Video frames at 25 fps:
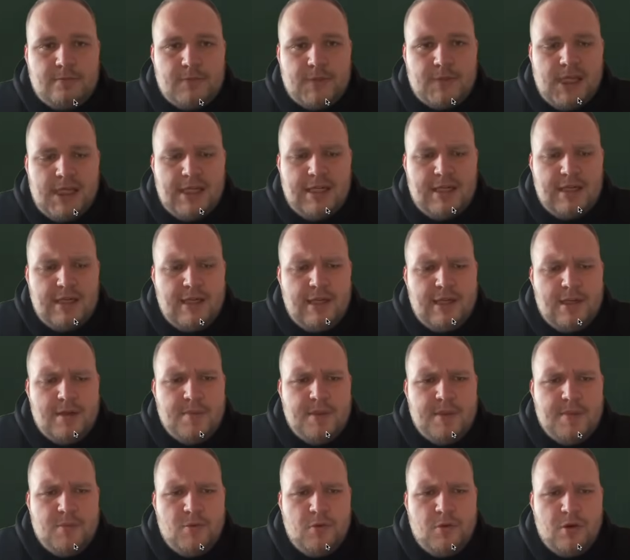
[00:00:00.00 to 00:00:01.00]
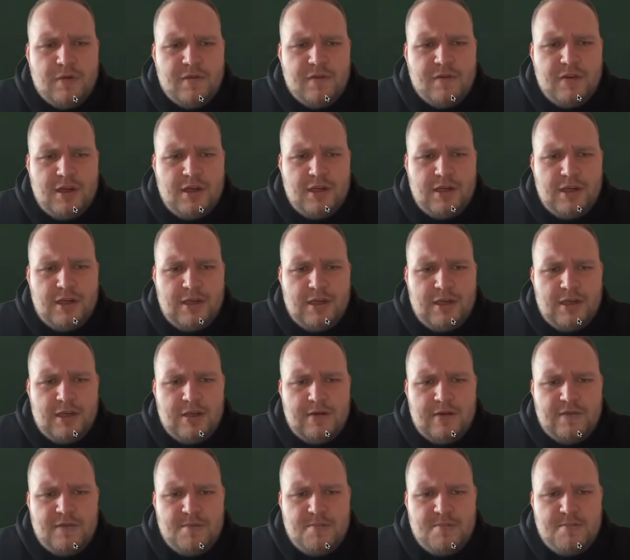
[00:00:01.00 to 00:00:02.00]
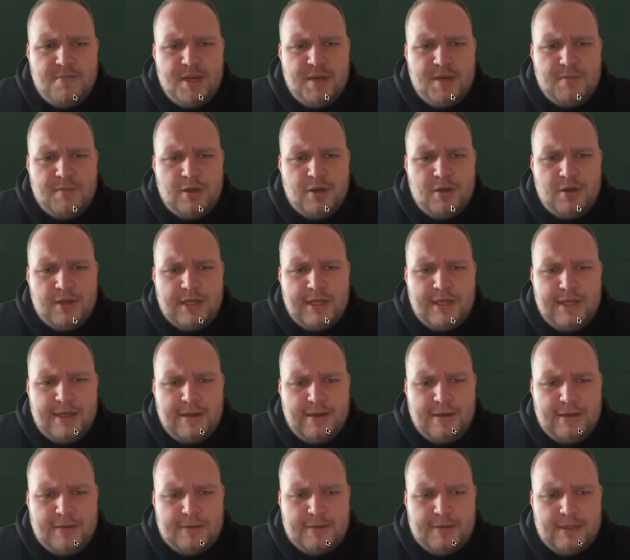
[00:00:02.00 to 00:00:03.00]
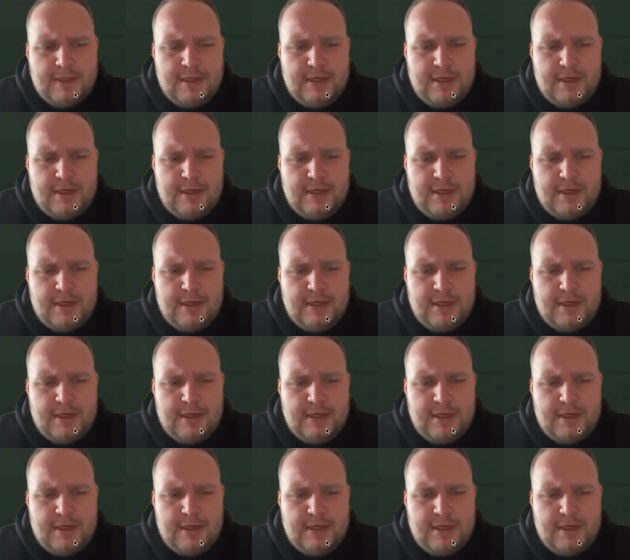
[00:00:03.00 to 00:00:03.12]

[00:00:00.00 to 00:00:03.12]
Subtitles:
And then a little bit more of a mid block here.